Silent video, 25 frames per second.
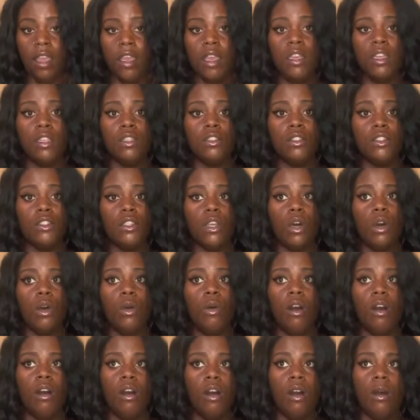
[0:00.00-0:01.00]

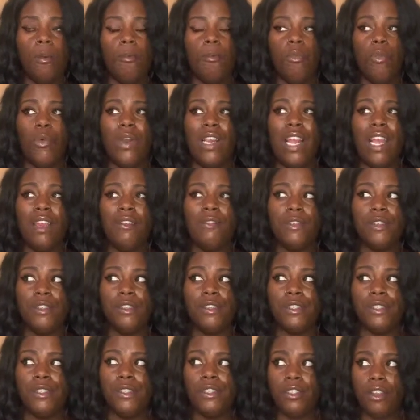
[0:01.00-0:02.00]
So when I
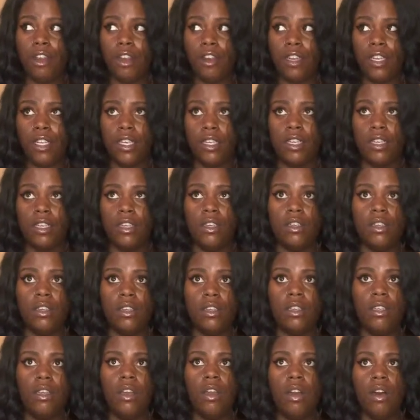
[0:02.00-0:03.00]
first started
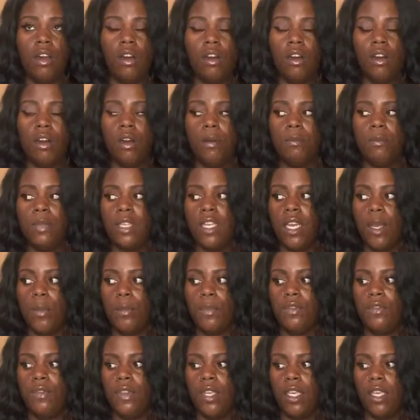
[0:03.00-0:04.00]

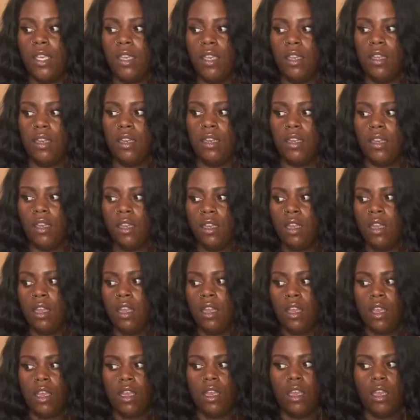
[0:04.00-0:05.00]
becoming vegan,
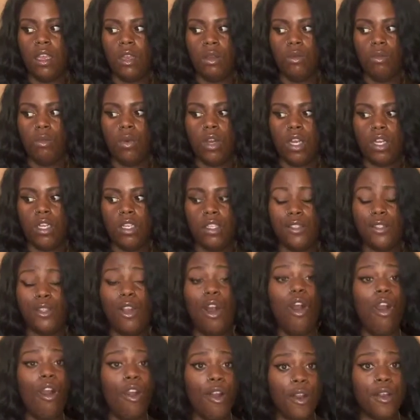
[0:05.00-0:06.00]
it was
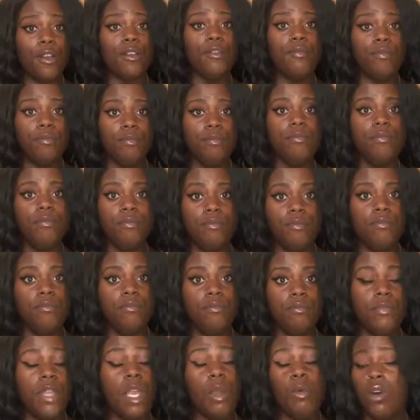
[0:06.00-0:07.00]
hard.
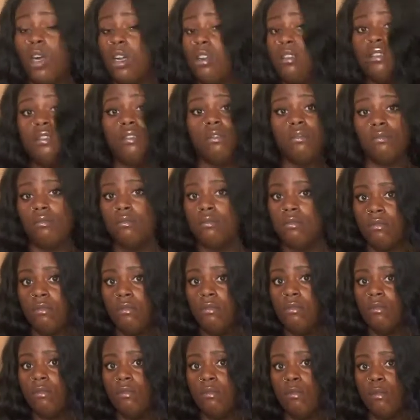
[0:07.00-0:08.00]
It was,
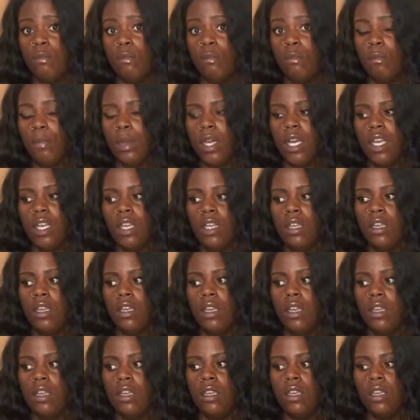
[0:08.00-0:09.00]
but
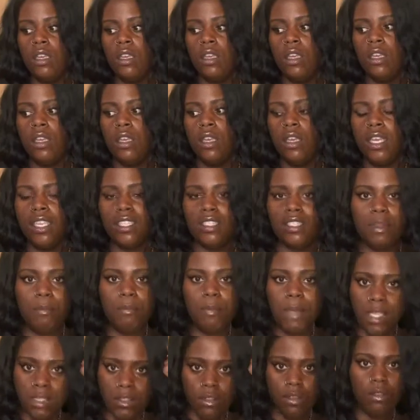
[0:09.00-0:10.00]
it's a
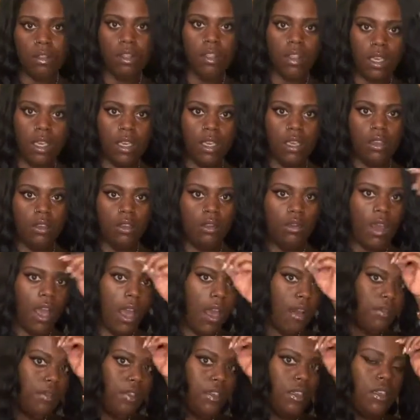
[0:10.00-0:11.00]
mental thing. You
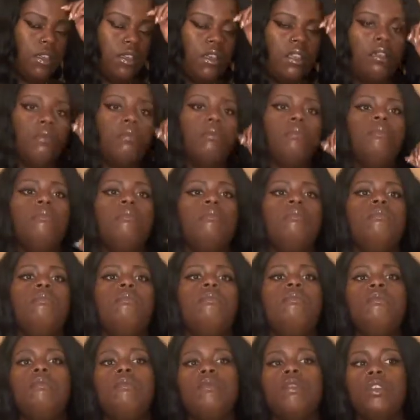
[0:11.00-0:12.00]
have to,
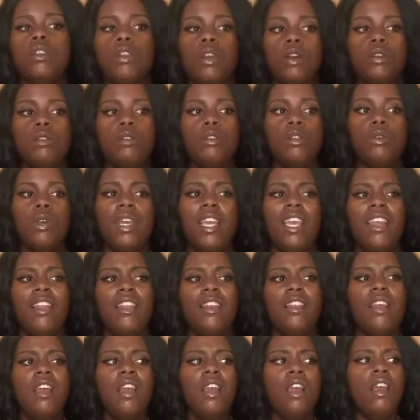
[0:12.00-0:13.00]
you know, do it.
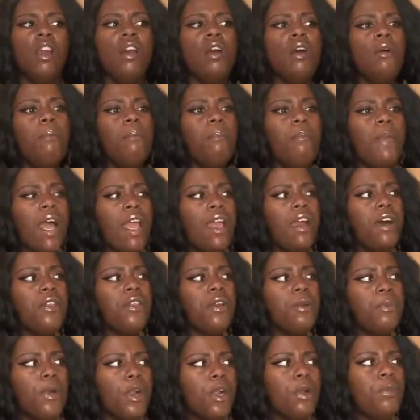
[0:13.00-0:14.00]
And my
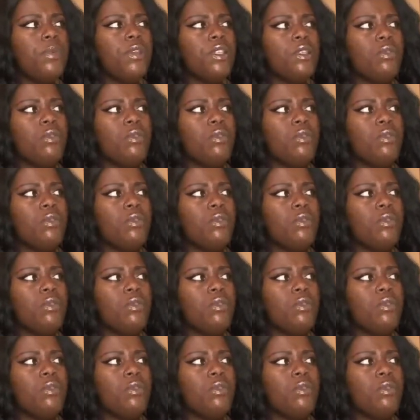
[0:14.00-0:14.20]
other purpose